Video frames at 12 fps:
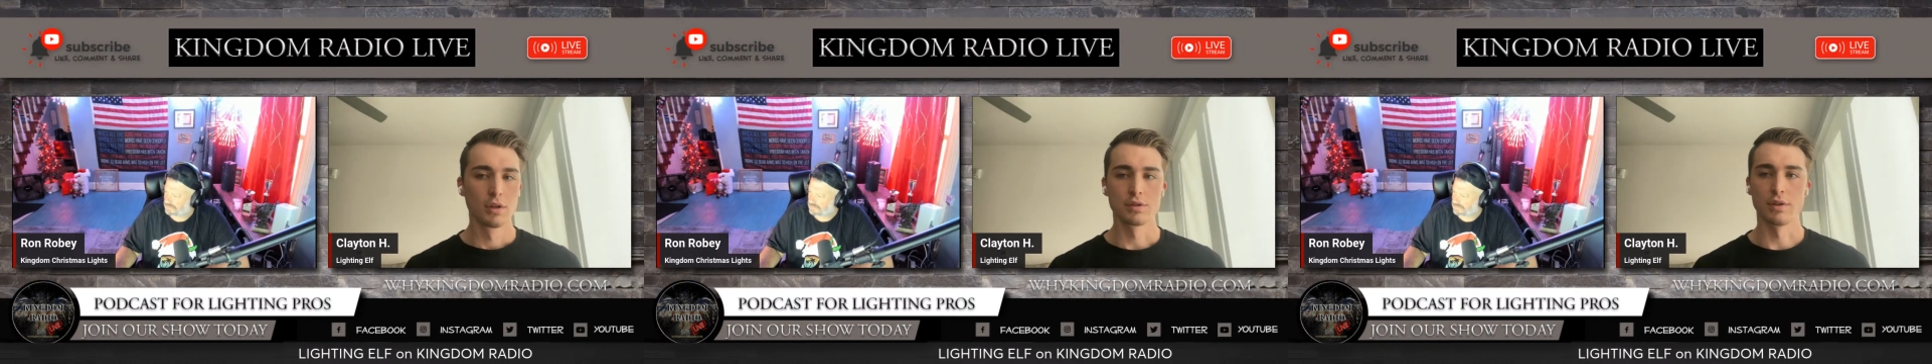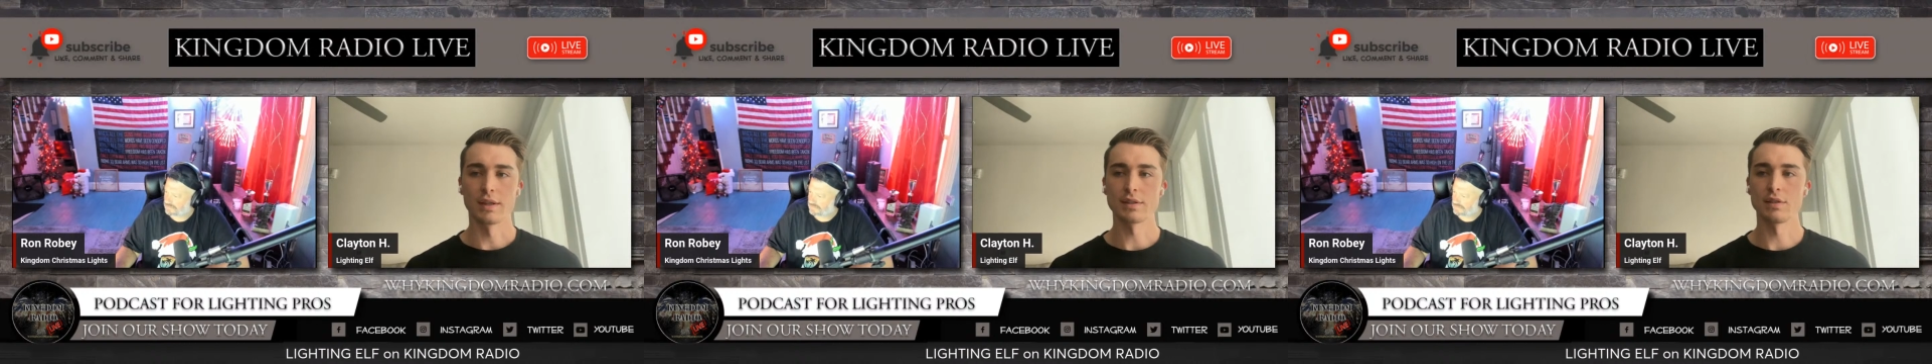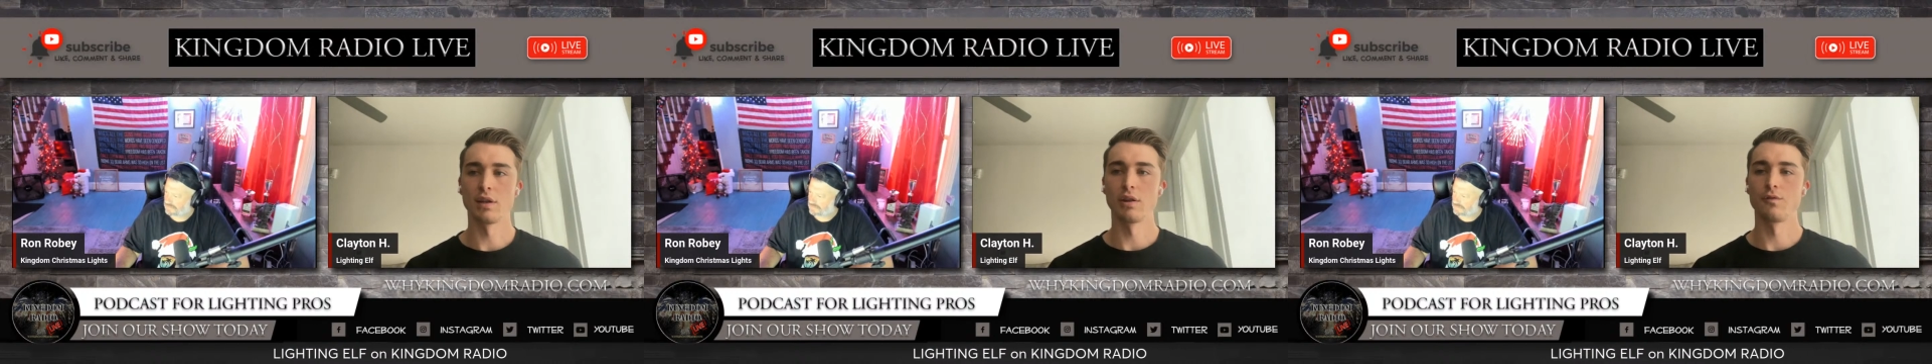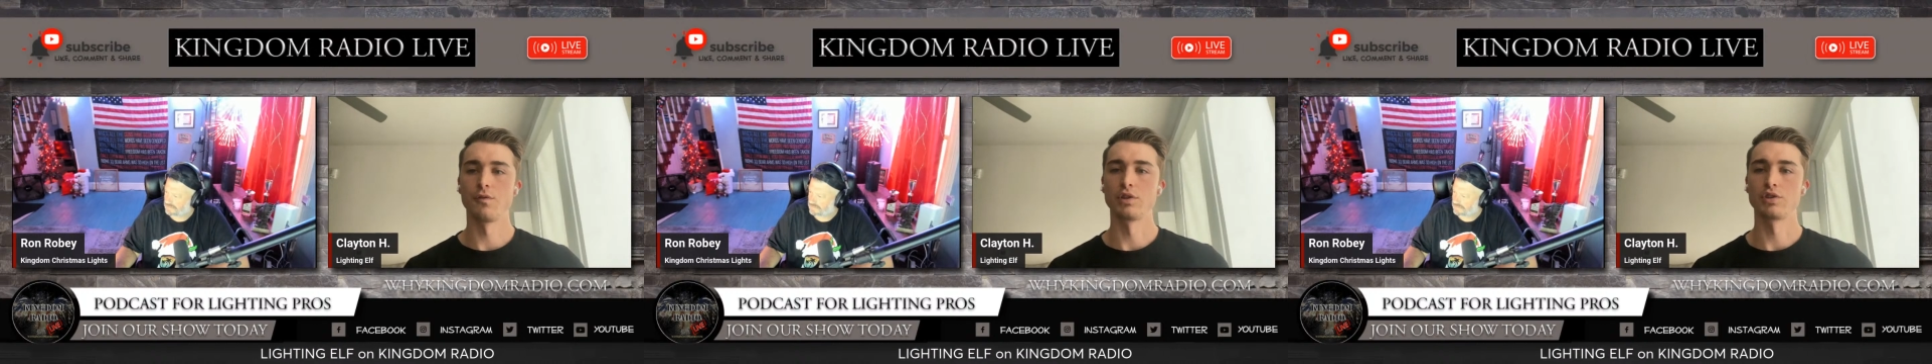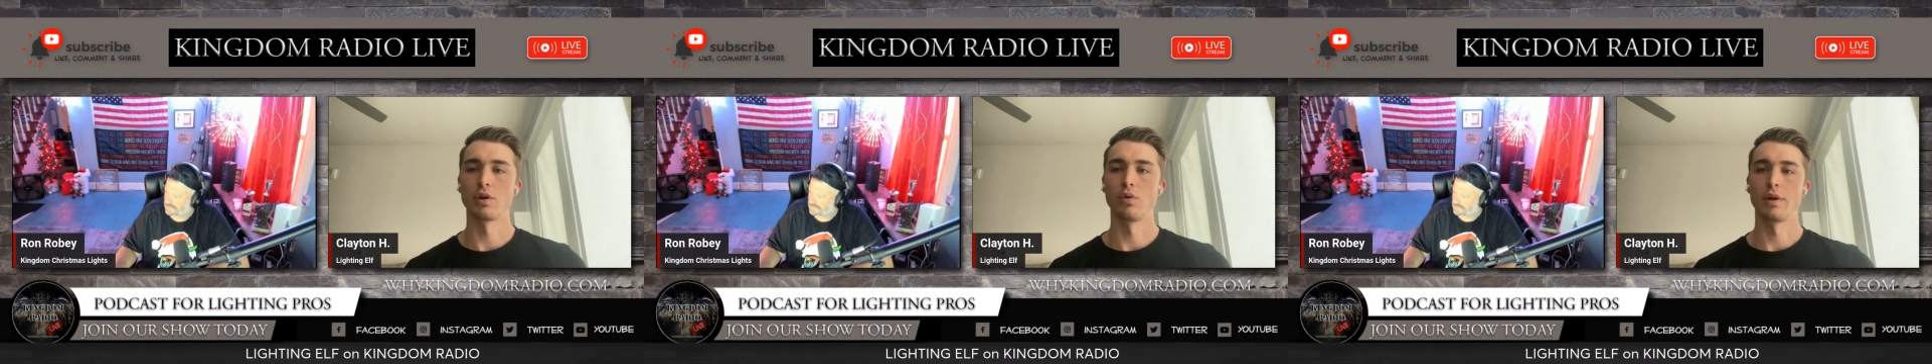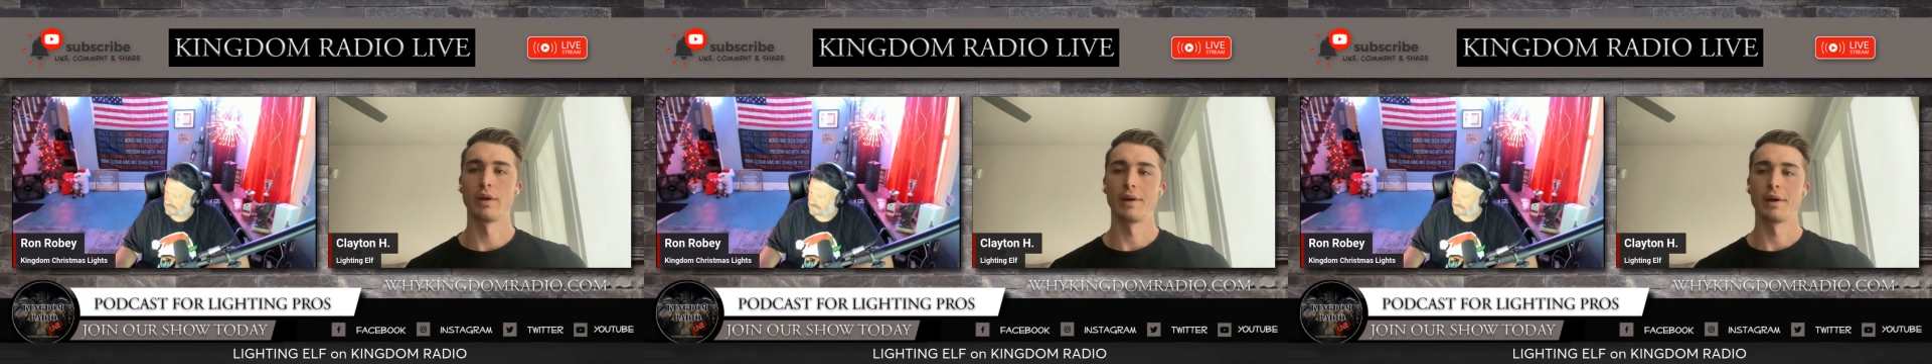So that's another feature I
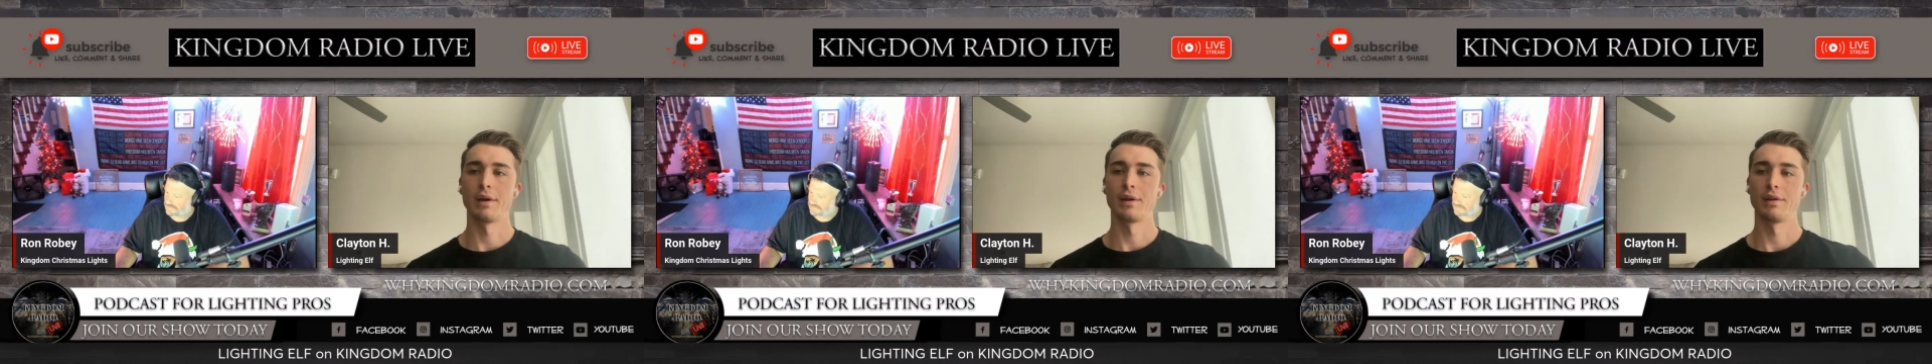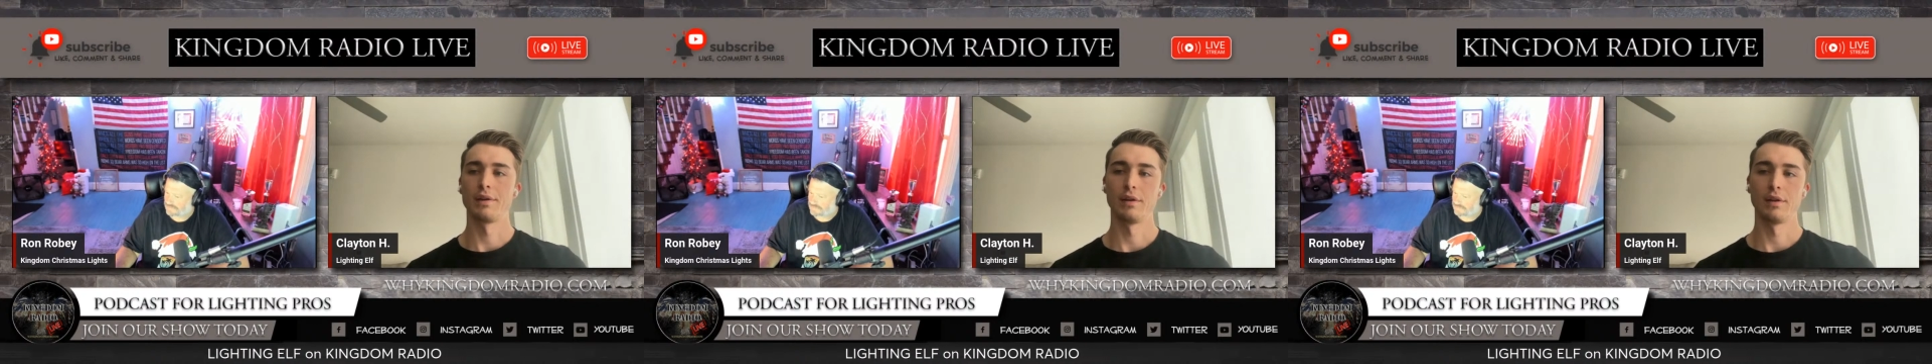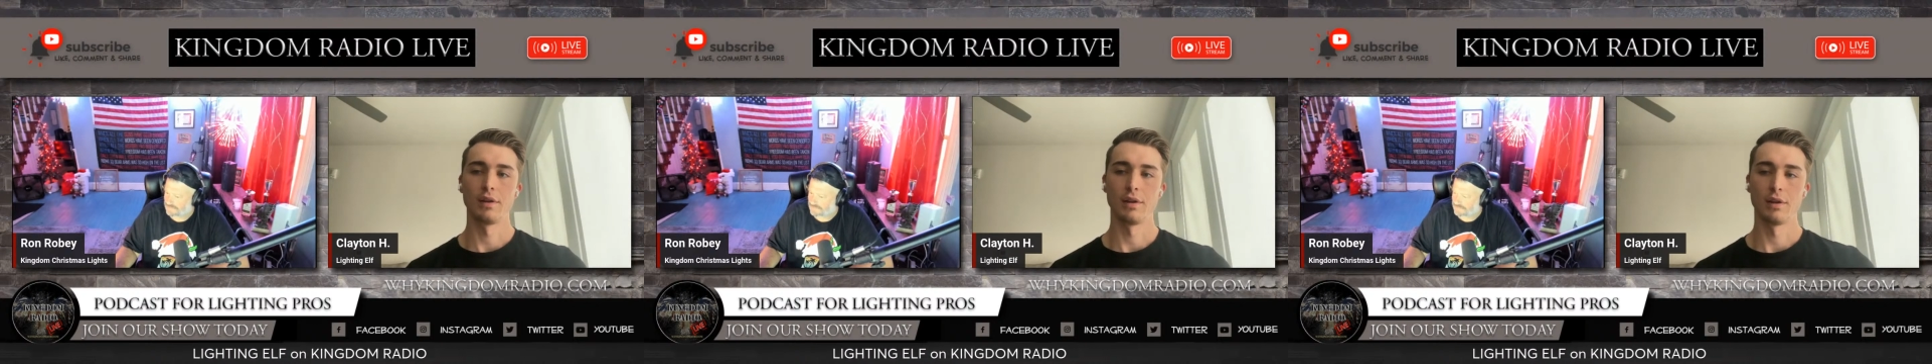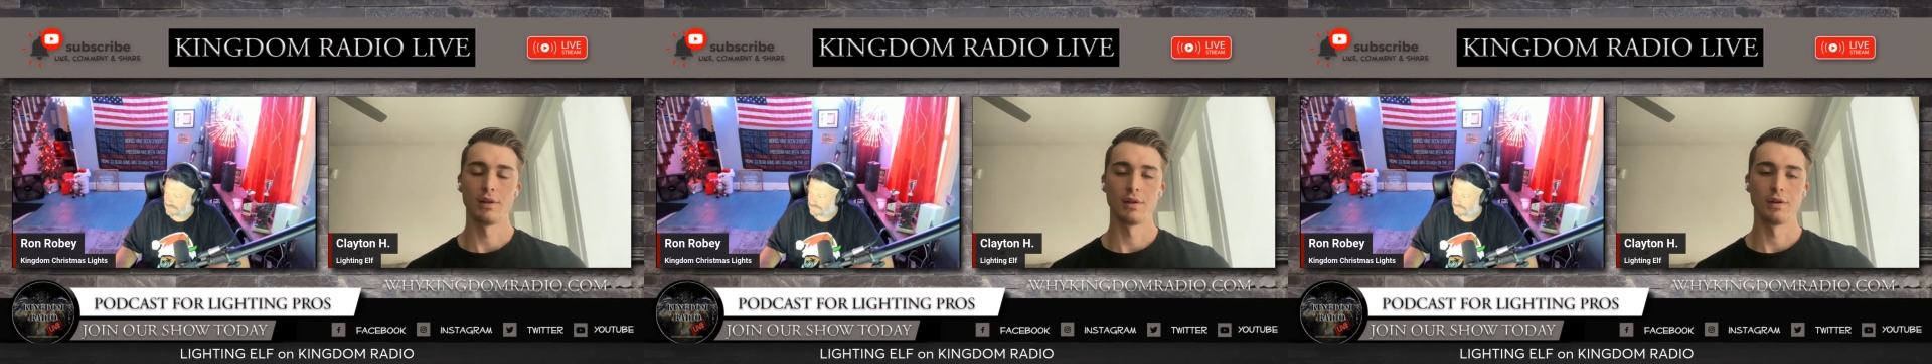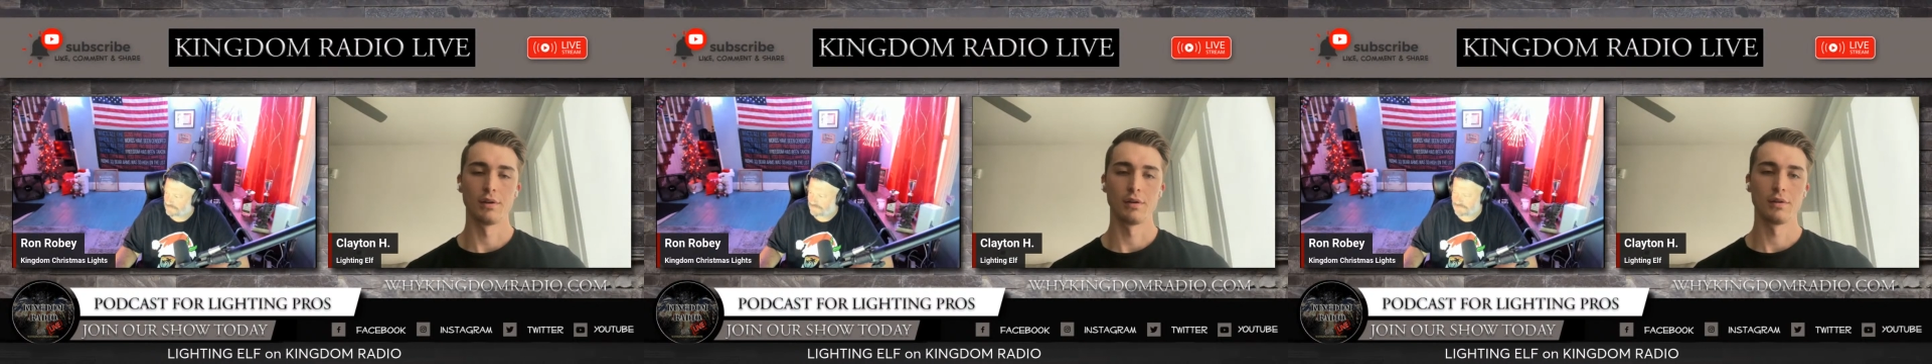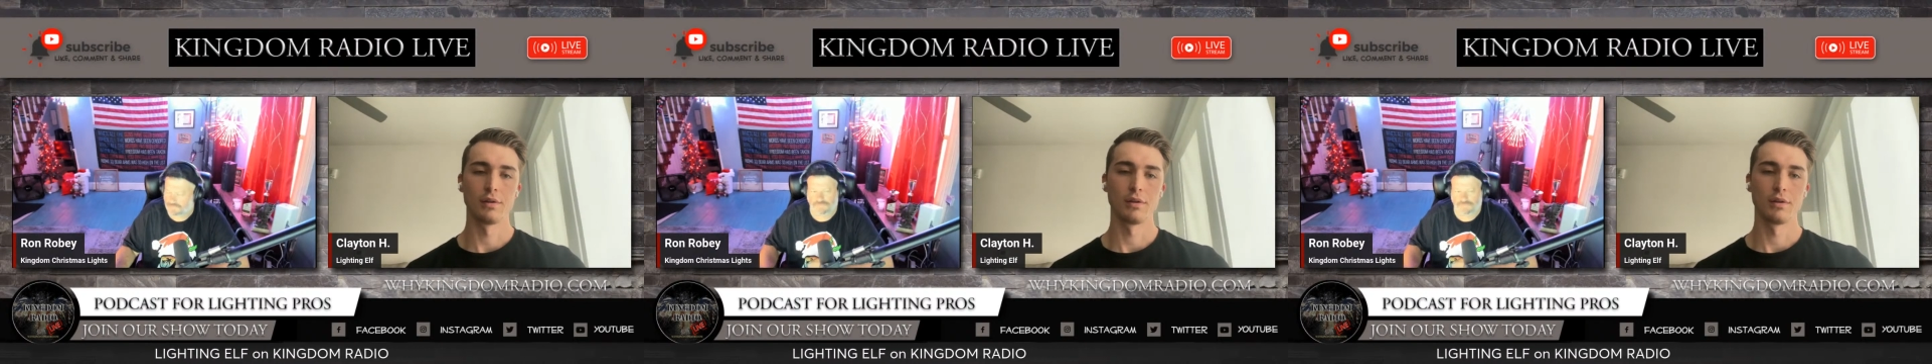want to add in